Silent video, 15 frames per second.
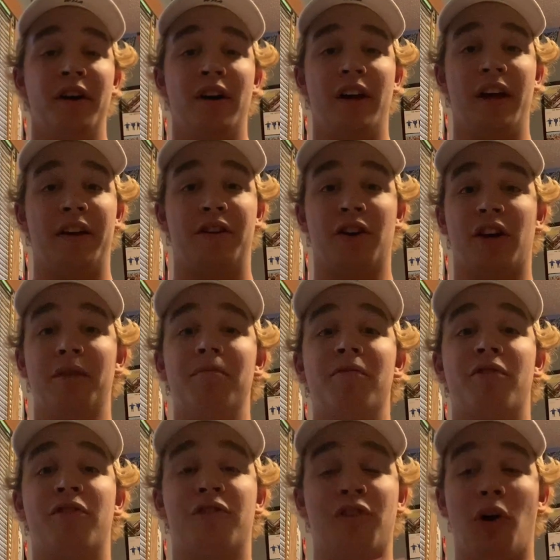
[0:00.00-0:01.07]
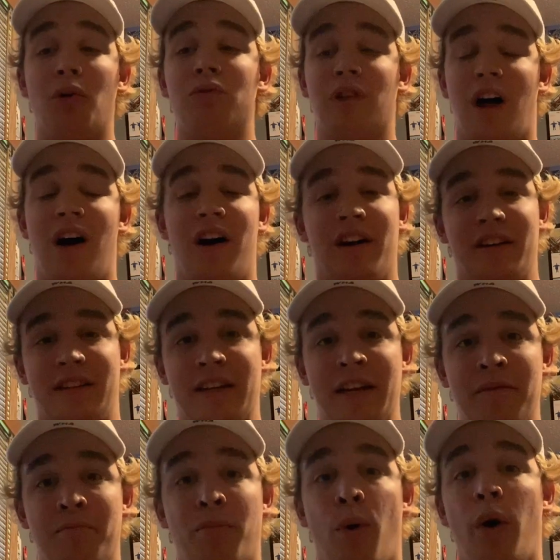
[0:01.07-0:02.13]
it took him so long to
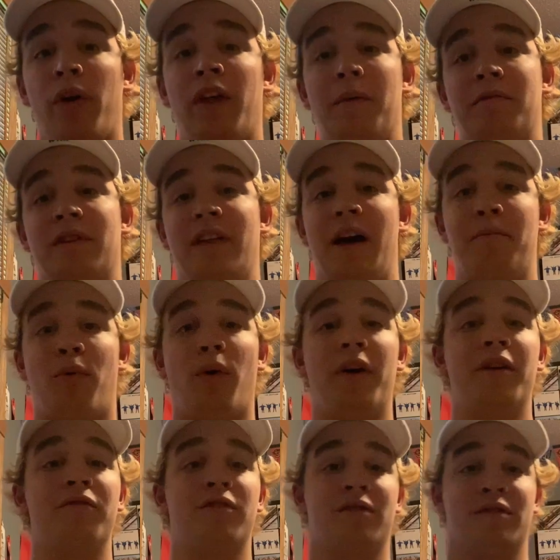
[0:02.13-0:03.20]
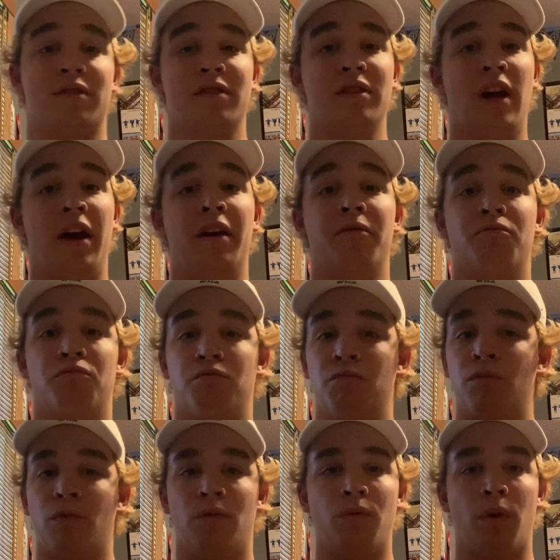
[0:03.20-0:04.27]
get boiled up to that point of and
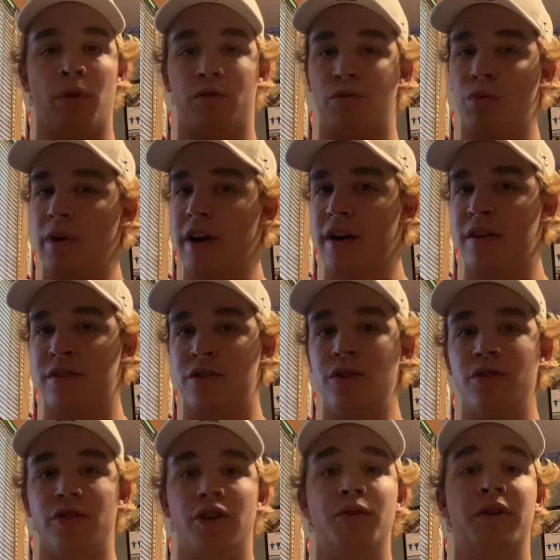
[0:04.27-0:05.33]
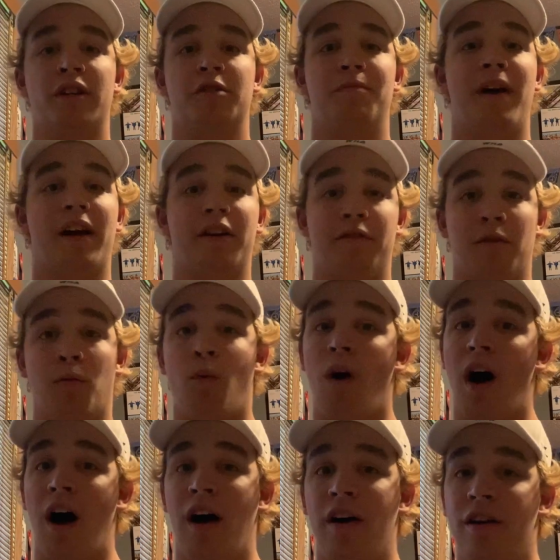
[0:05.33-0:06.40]
what's weird is usually you would expect from
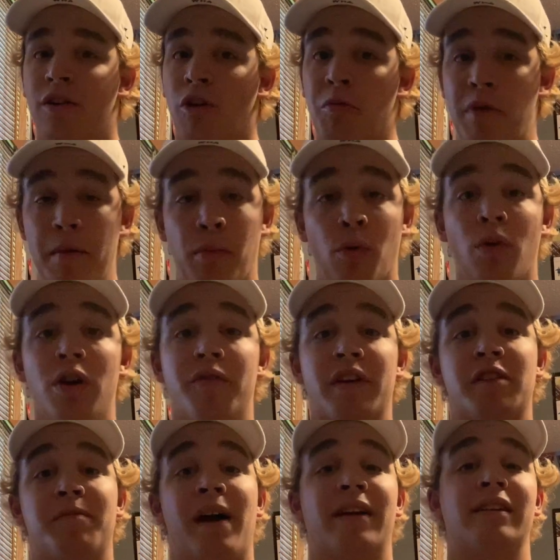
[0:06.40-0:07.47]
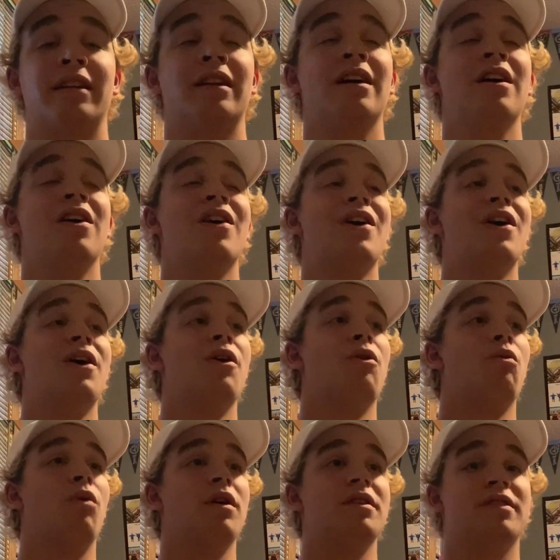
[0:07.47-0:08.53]
Waugh, or people would have expected,
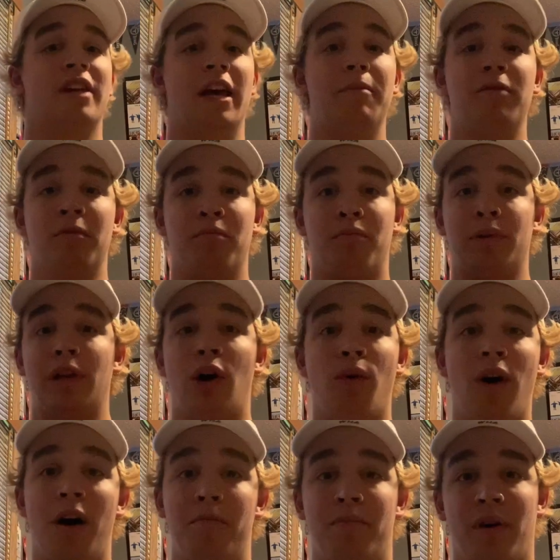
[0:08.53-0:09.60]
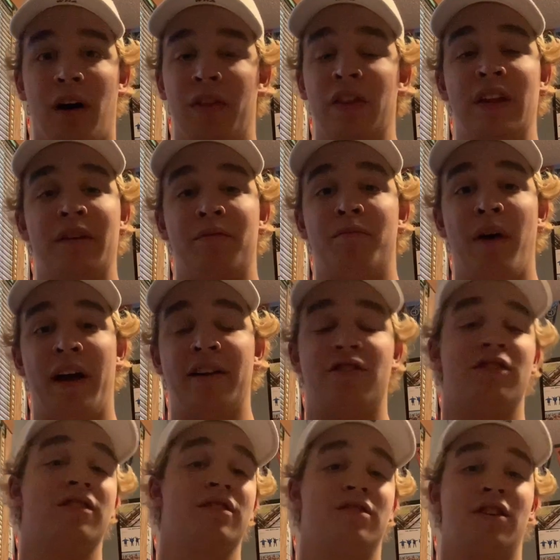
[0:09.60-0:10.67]
was him to blow up on the bench
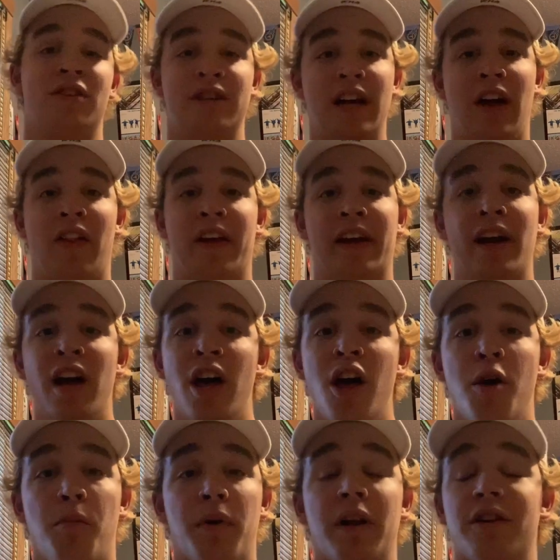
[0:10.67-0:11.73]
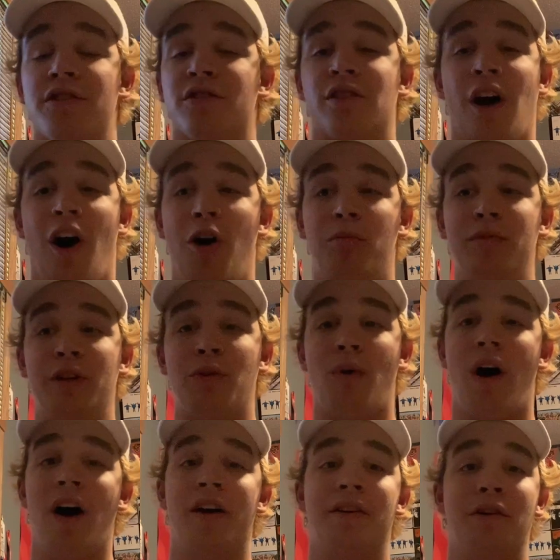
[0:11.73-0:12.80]
and just start yelling. But he just calmly
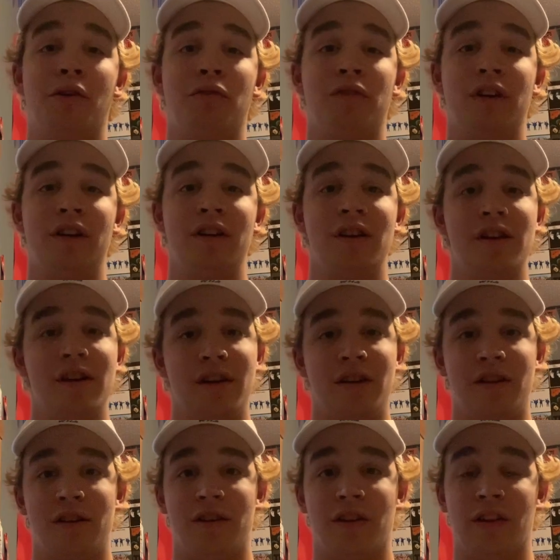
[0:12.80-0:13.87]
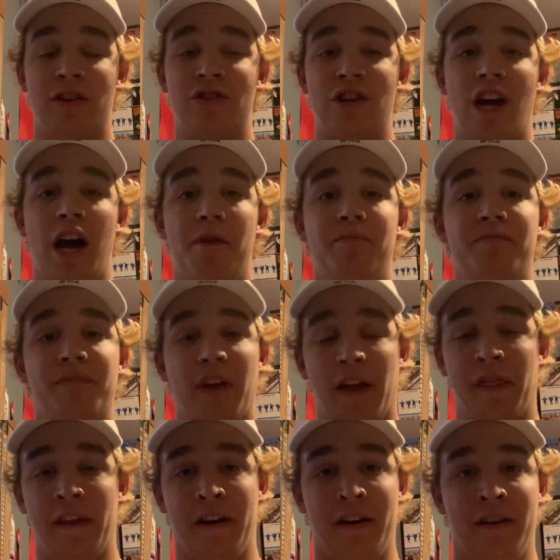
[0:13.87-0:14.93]
walked over to the GM
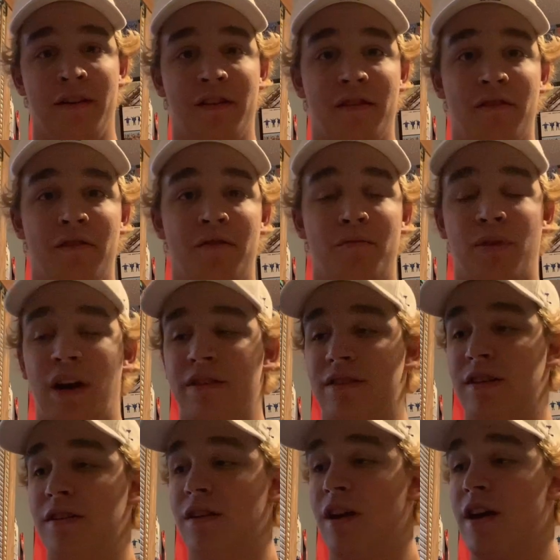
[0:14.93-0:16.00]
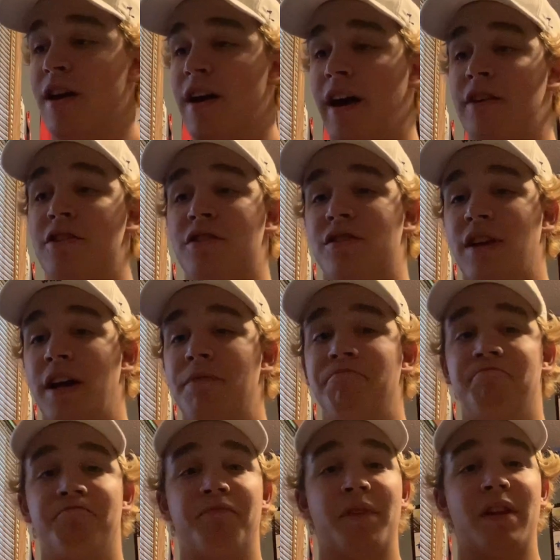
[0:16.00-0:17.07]
and the president and just said,
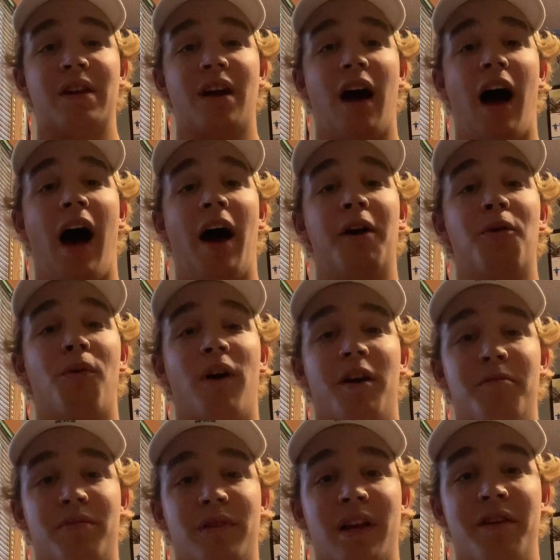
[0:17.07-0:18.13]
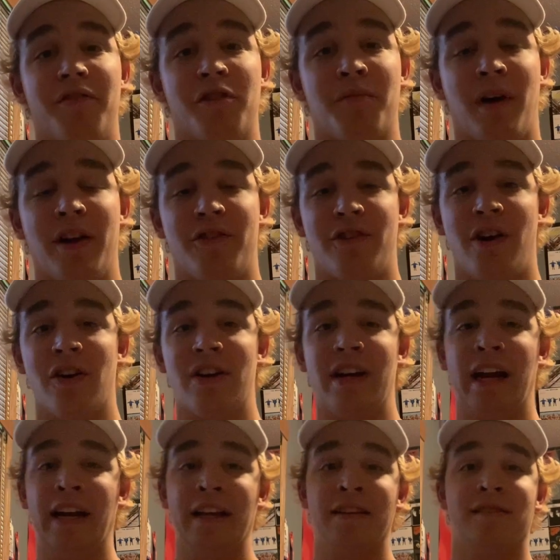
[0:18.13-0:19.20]
"I don't want to play for the Montreal
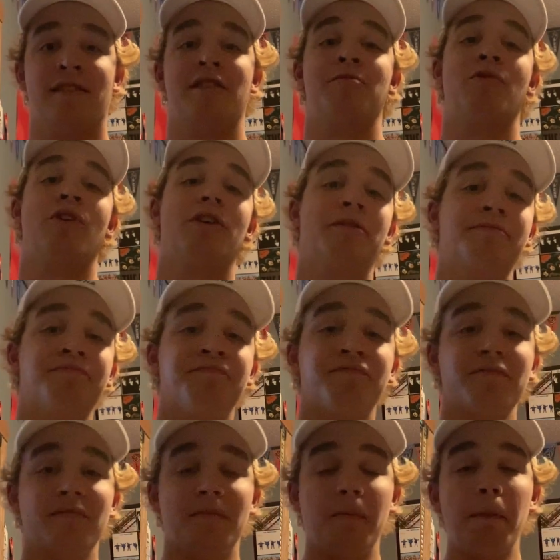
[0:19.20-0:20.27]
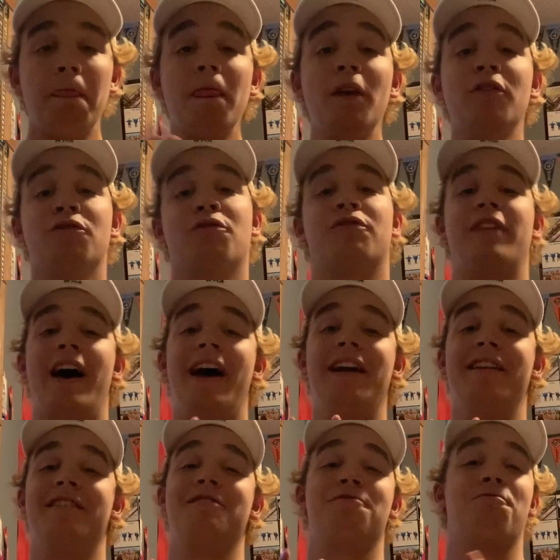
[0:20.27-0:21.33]
Canadiens anymore." So that
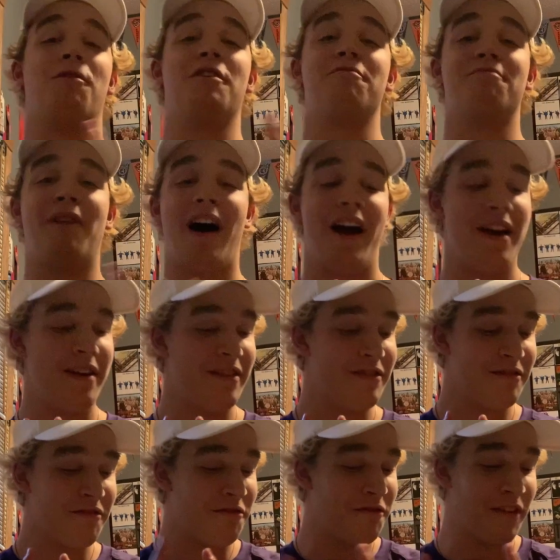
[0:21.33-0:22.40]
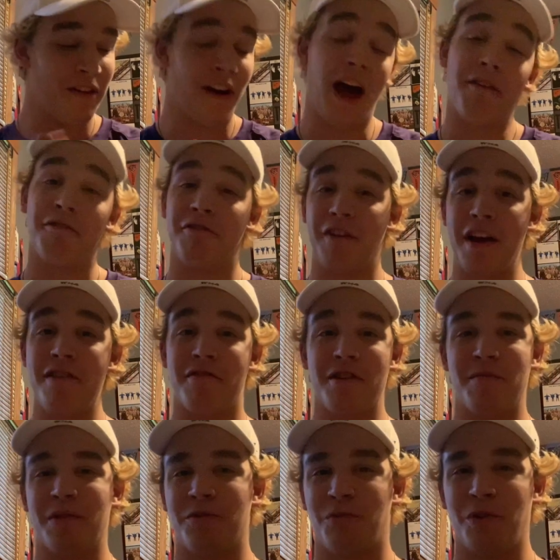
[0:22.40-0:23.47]
is one of my, not favorite,
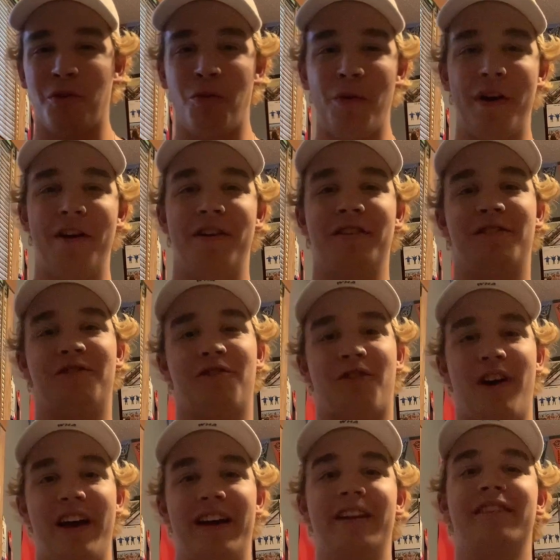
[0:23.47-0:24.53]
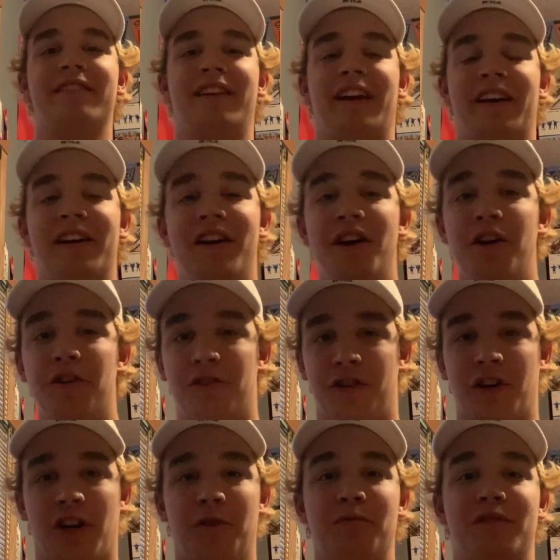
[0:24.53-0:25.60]
but it's one of the weirdest trades and
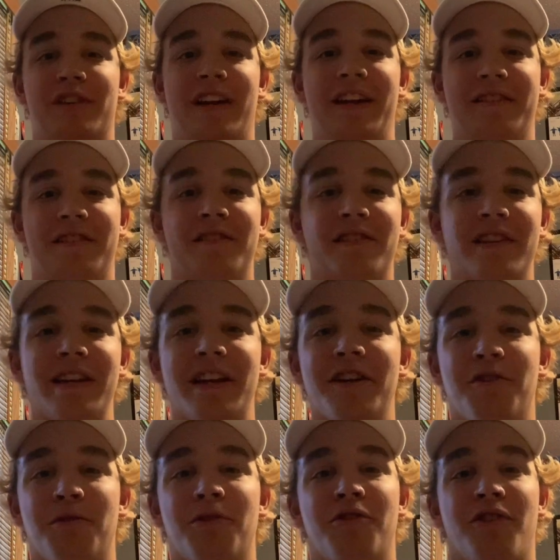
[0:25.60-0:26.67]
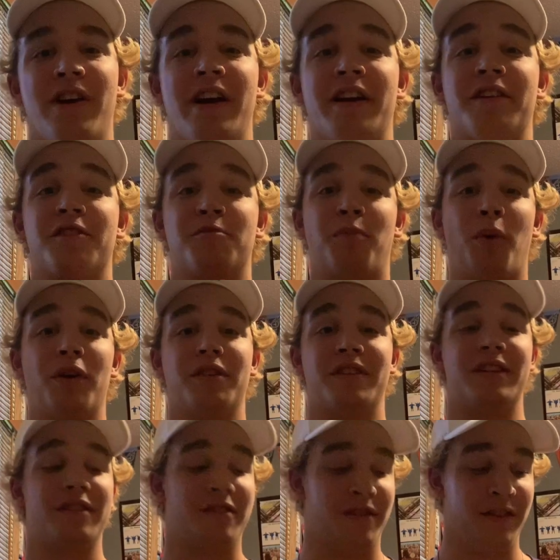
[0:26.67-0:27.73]
circumstances leading to a trade in sports
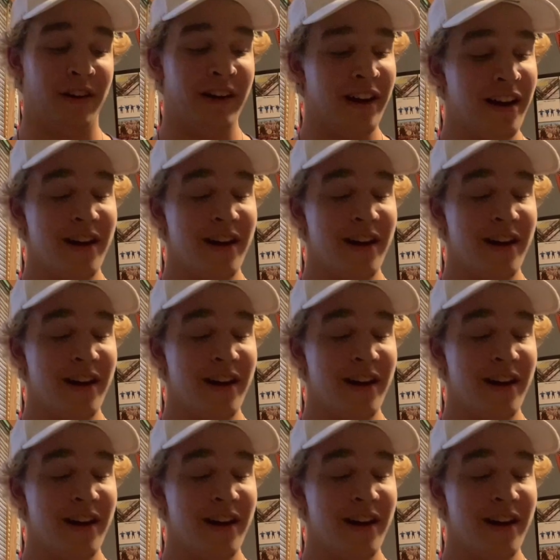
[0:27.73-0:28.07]
history.